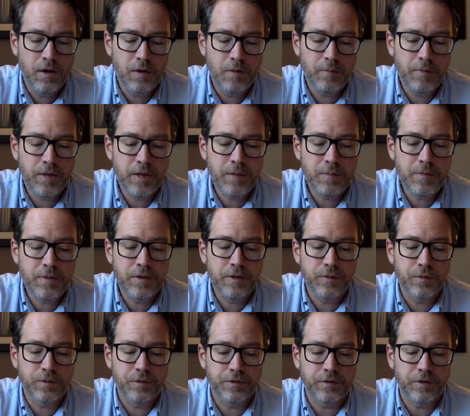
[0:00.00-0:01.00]
may be the
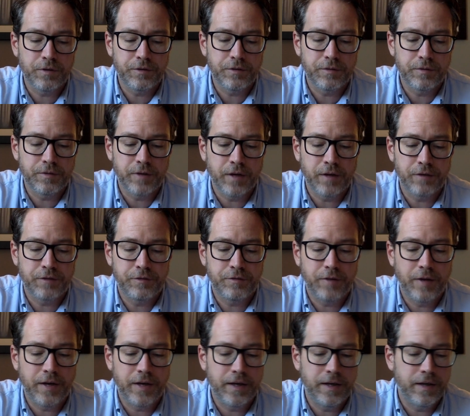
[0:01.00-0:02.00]
results of God's
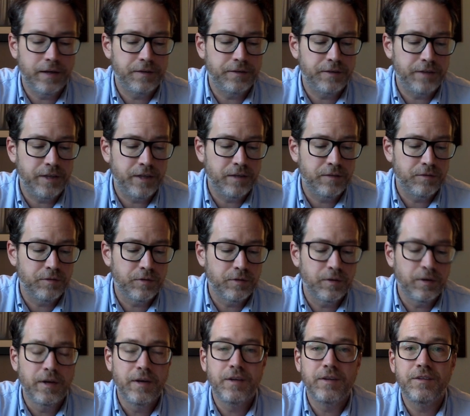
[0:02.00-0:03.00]
fight against
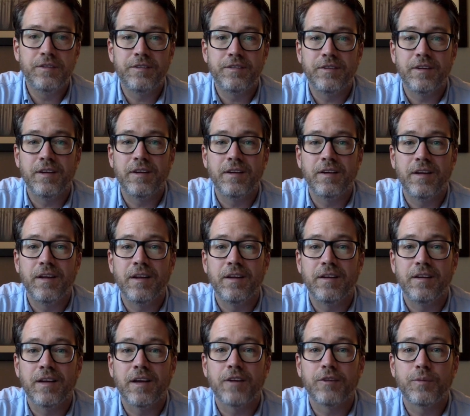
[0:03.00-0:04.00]
evil, sin, and
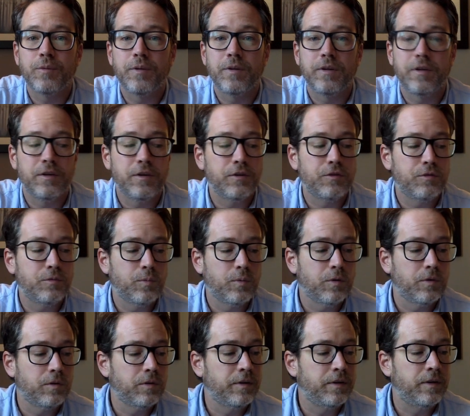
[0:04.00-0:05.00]
death within this
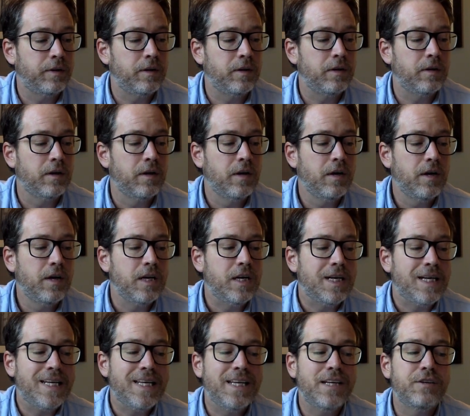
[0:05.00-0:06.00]
world. The
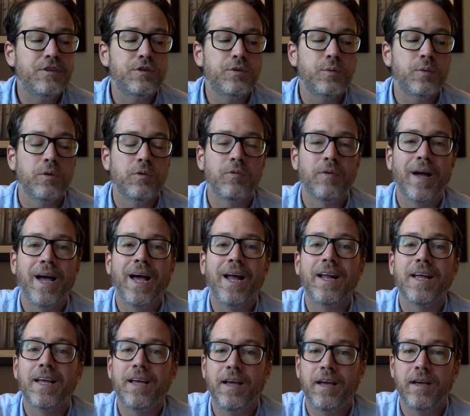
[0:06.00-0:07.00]
need to
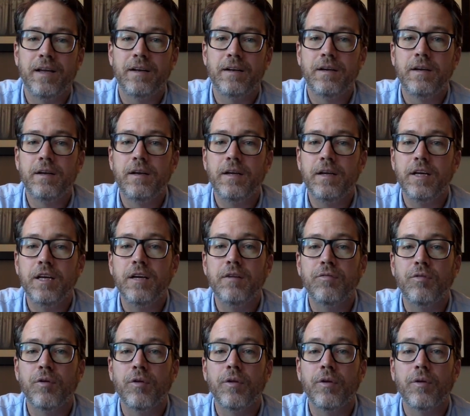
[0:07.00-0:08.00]
eradicate
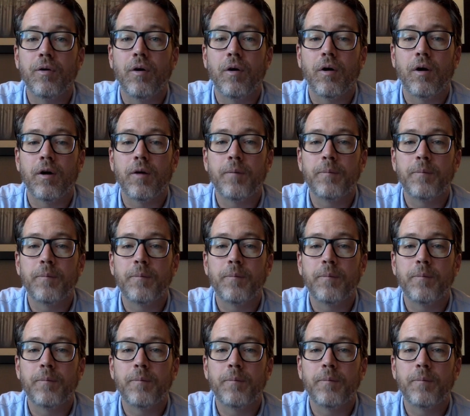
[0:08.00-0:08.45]
evil and harm,